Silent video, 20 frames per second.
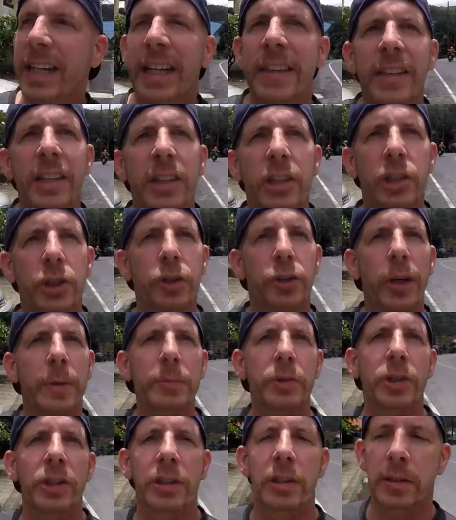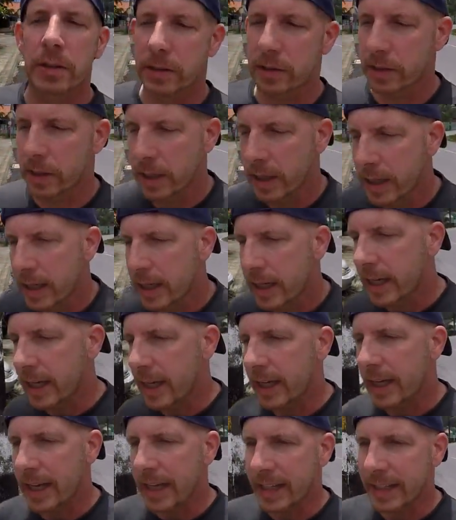in the descriptions,
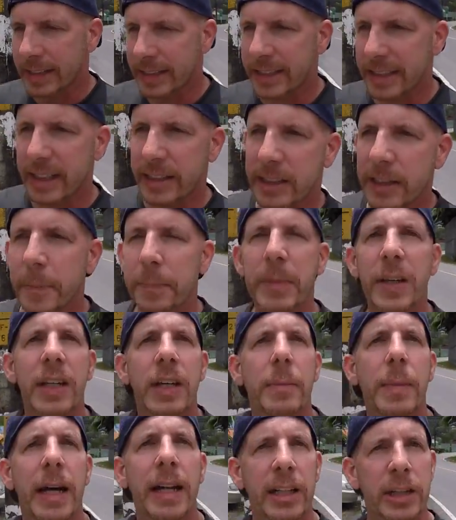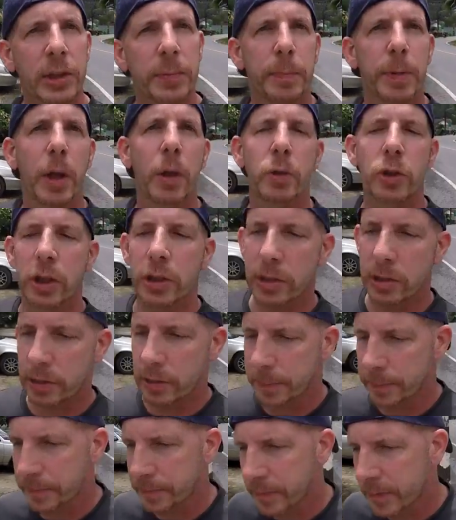it said something about explosions.
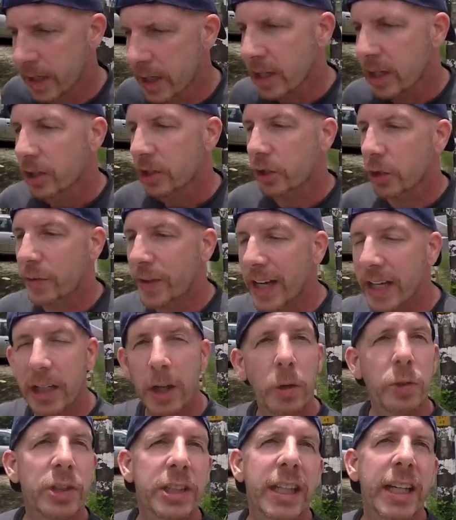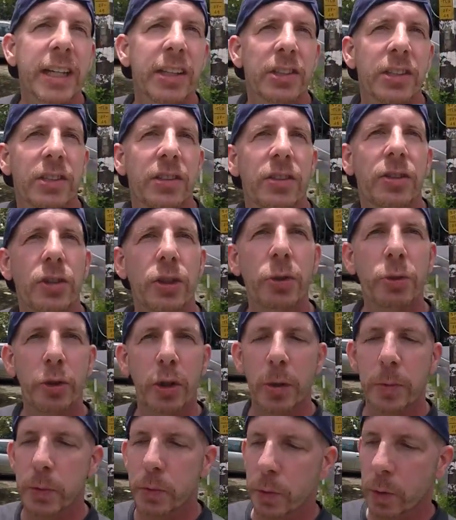So that goes against
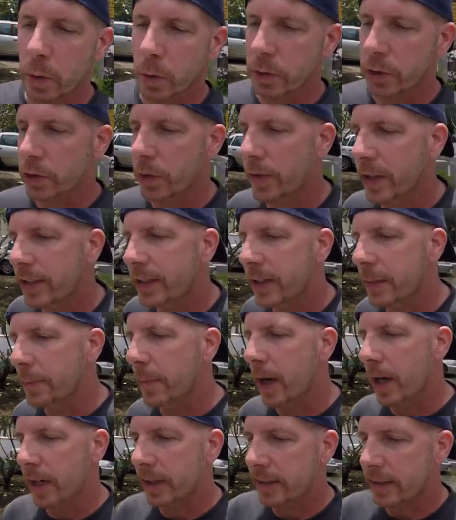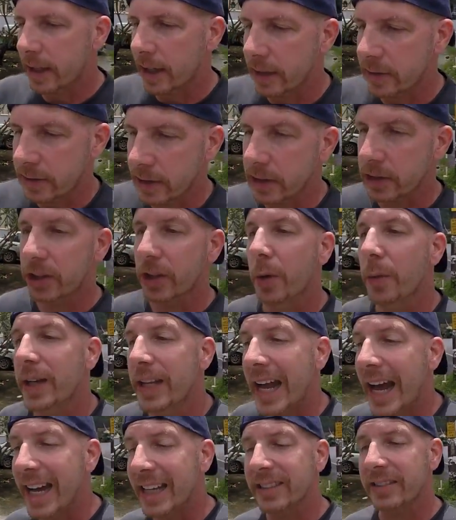YouTube's rules, so they demonetized it. So
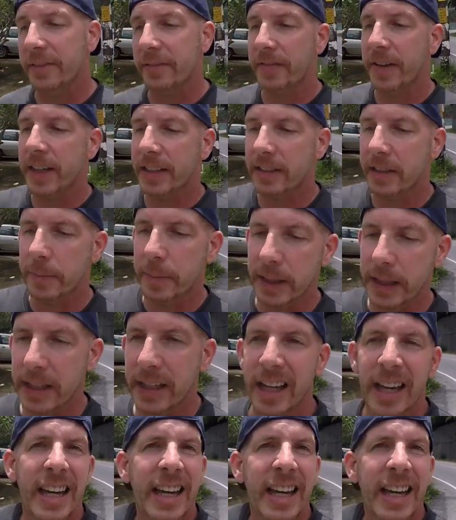it has affected me,